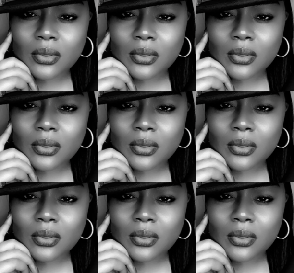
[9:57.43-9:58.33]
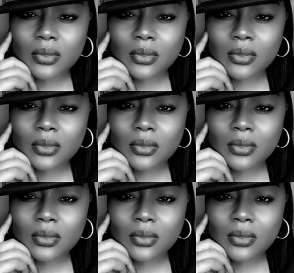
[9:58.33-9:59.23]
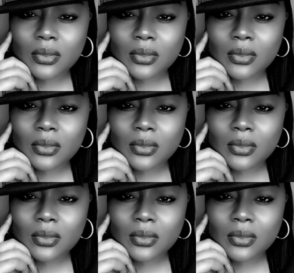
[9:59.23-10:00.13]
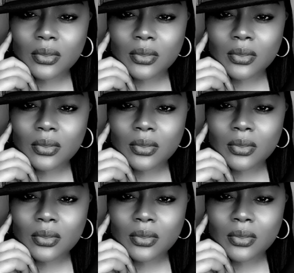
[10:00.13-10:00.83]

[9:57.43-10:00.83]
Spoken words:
The face doesn't move, so there is nothing to read.